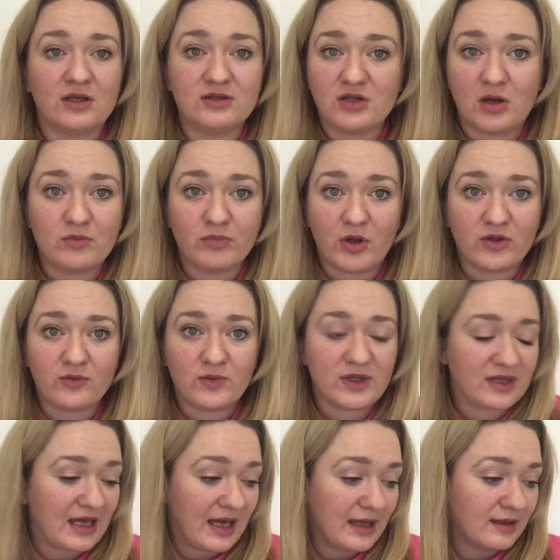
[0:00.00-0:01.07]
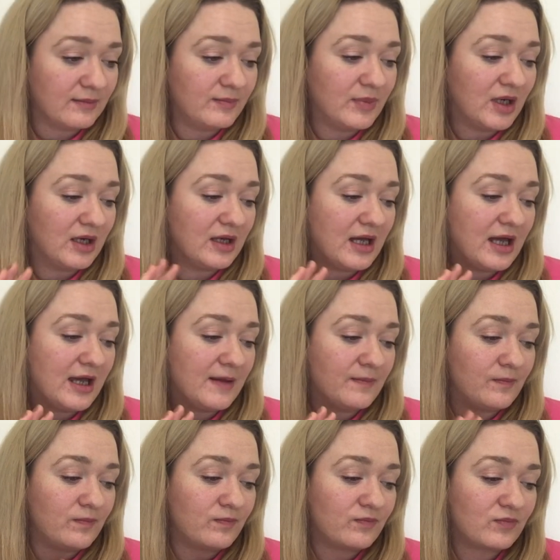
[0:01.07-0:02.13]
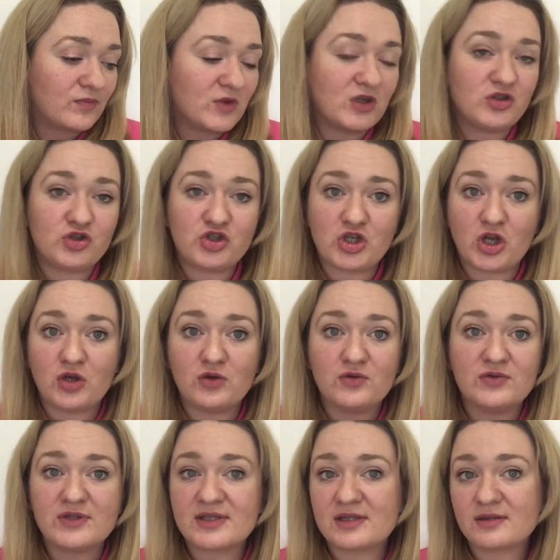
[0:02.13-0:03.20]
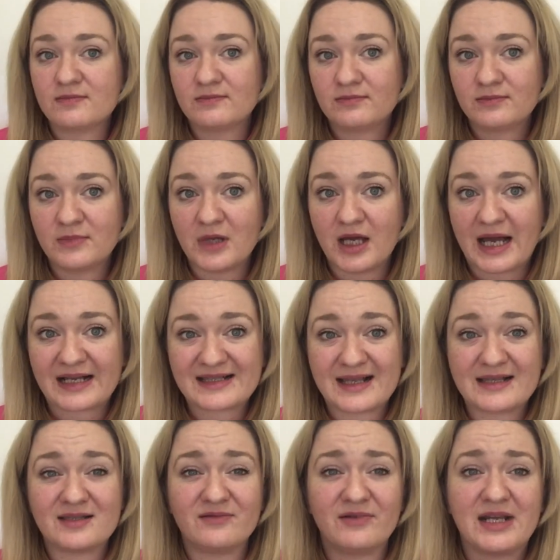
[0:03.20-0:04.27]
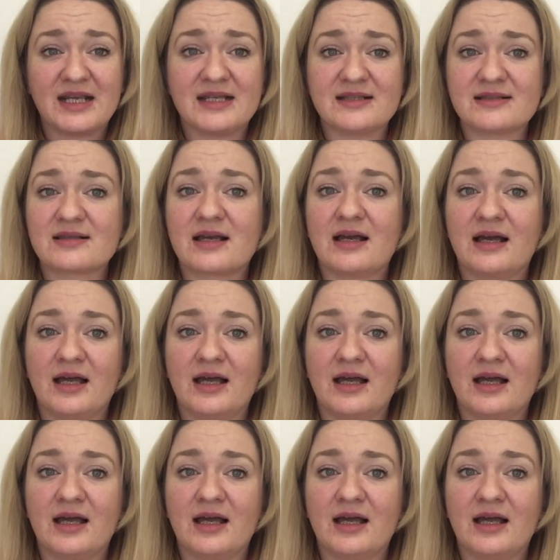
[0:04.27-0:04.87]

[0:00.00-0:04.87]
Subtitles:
don't bother with that. But shoes, accessories,